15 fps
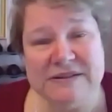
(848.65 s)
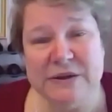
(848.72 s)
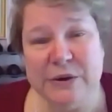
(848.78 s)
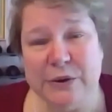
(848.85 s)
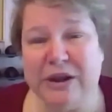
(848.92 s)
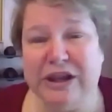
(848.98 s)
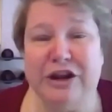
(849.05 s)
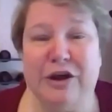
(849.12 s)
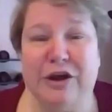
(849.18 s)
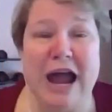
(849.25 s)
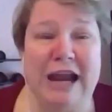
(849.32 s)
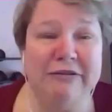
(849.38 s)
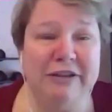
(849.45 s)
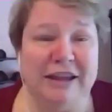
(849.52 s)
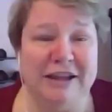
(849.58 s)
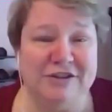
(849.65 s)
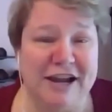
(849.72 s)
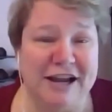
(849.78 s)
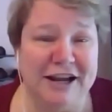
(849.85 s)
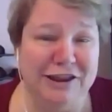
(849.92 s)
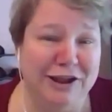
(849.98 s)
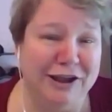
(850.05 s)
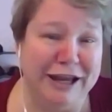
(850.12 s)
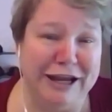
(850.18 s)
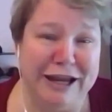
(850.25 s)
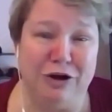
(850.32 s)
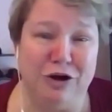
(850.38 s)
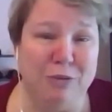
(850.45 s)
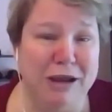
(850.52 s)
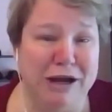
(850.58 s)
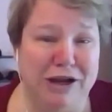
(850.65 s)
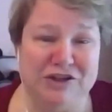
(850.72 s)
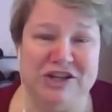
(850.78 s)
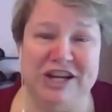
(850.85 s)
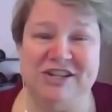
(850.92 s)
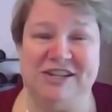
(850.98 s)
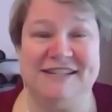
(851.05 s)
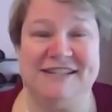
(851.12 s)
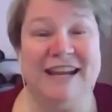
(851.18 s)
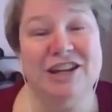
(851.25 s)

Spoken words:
So, you know, I really try to look at incremental changes.